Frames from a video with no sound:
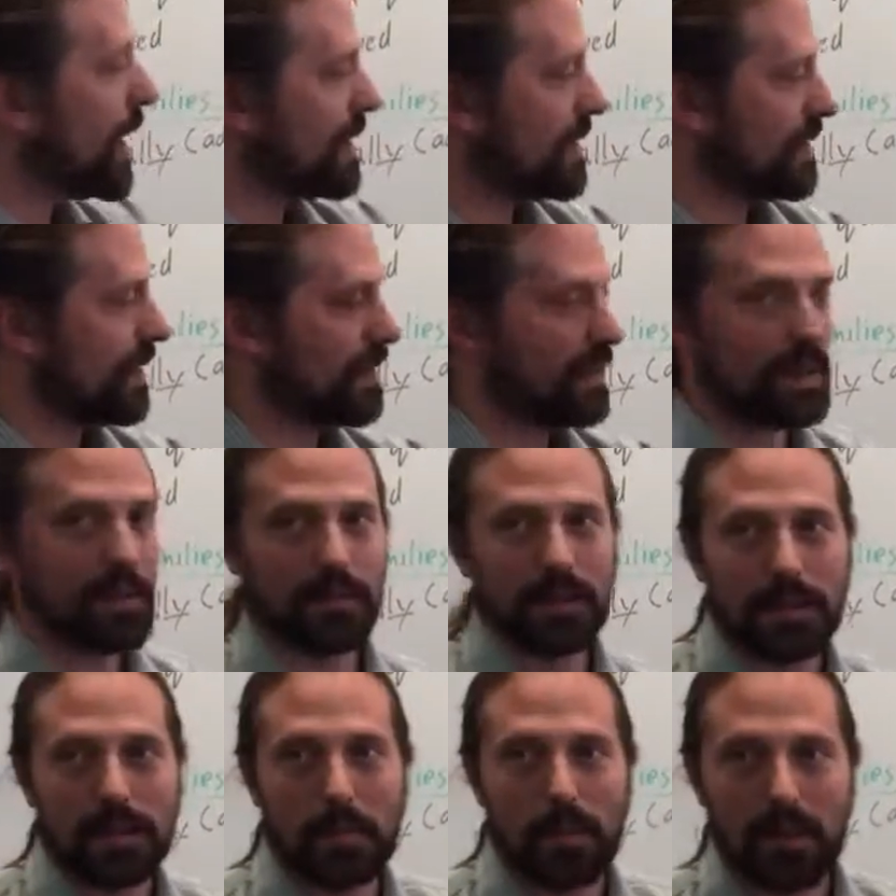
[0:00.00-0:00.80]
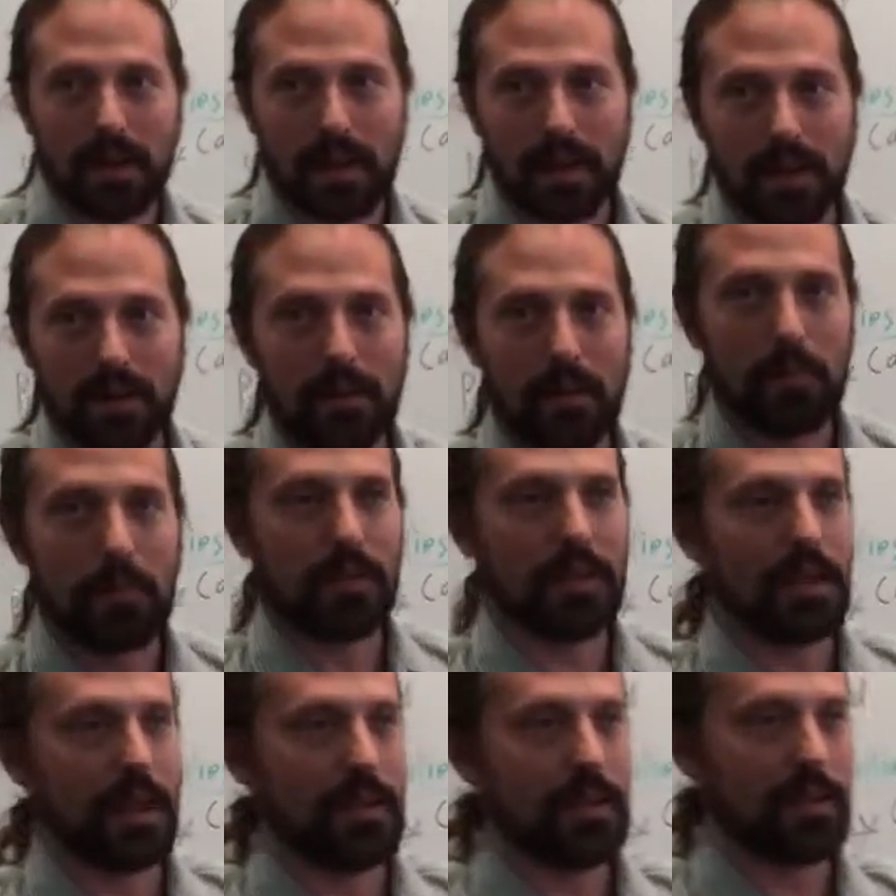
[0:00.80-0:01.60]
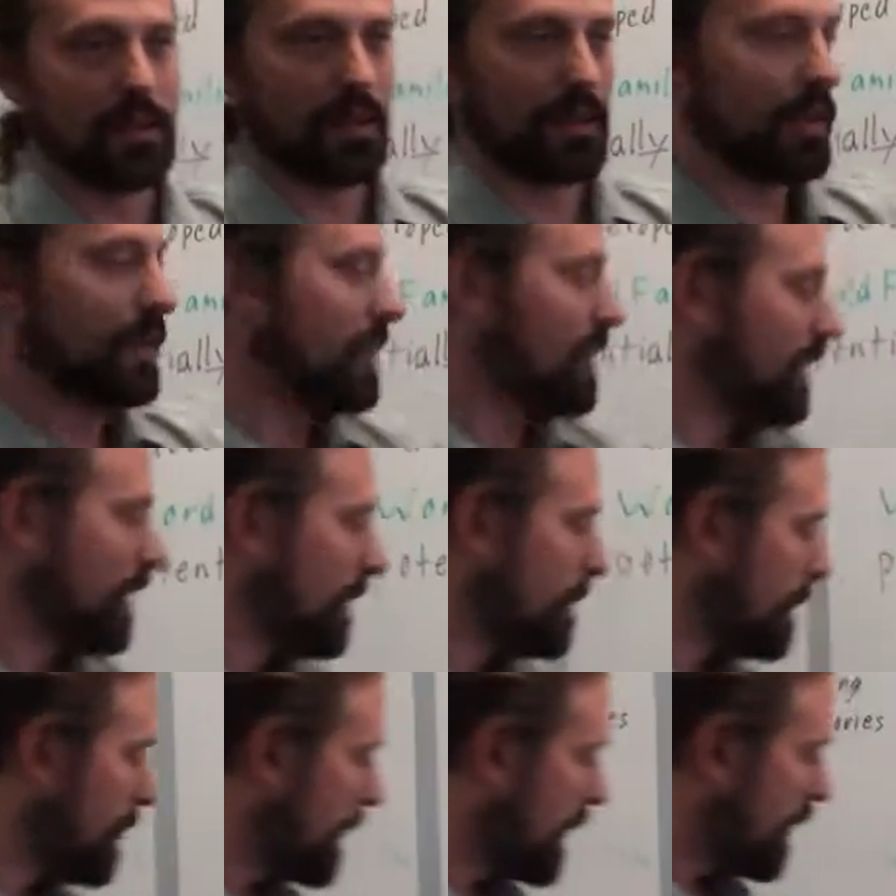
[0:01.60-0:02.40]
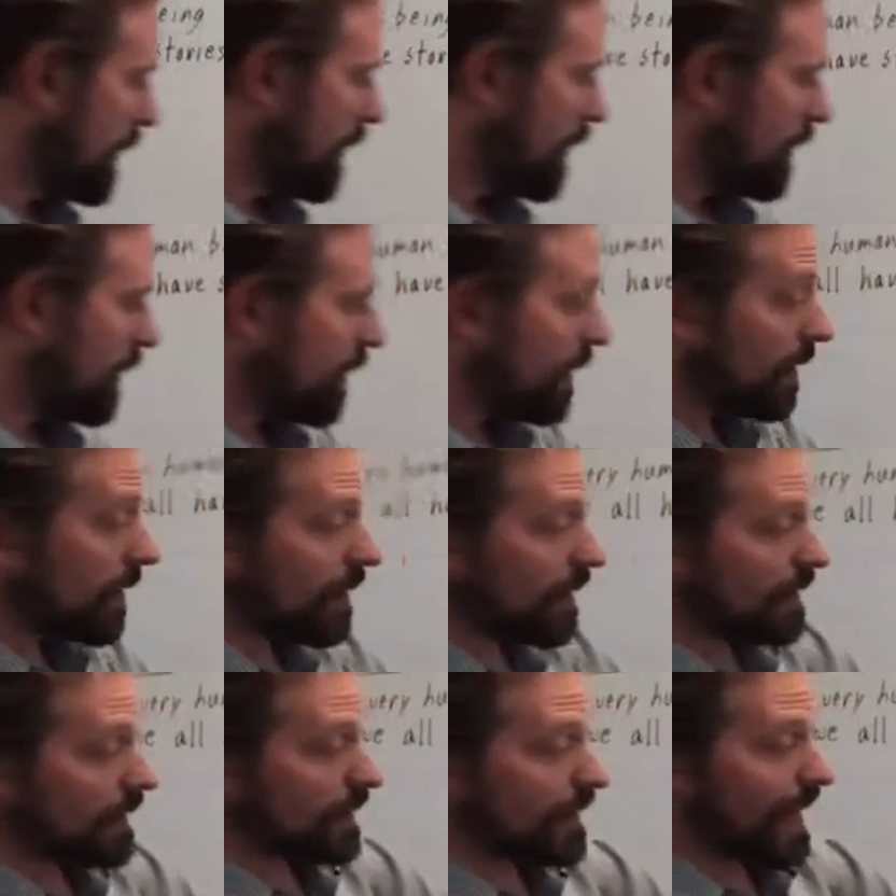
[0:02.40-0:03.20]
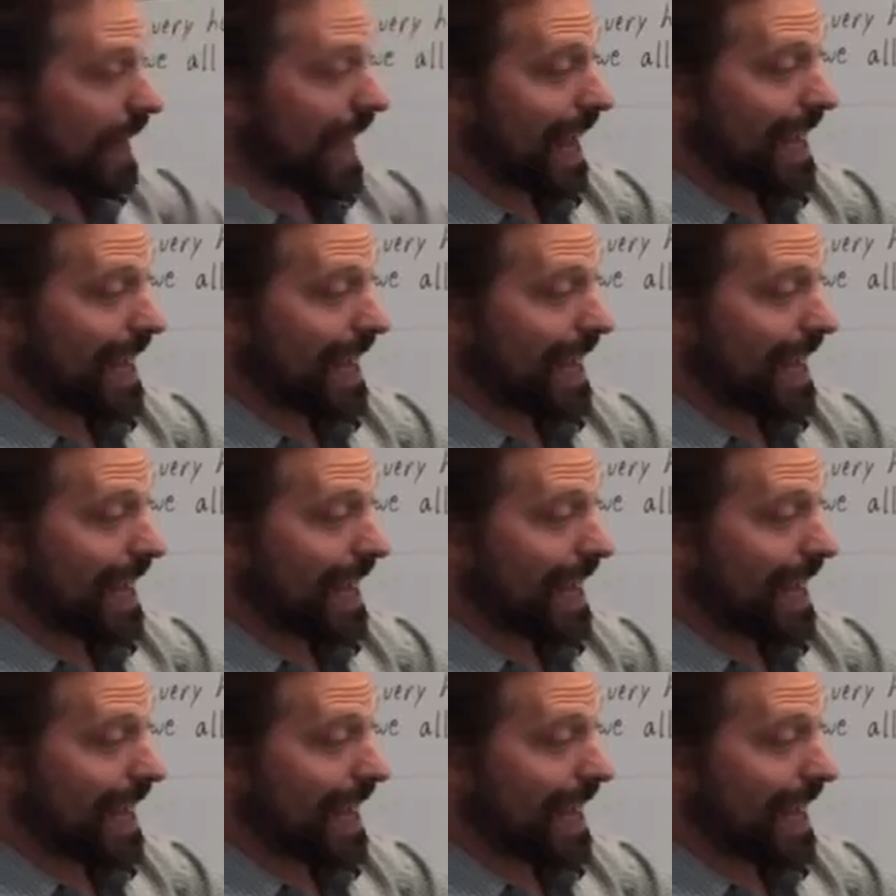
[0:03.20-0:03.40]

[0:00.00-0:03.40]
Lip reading: what? They develop their potential. Here it's the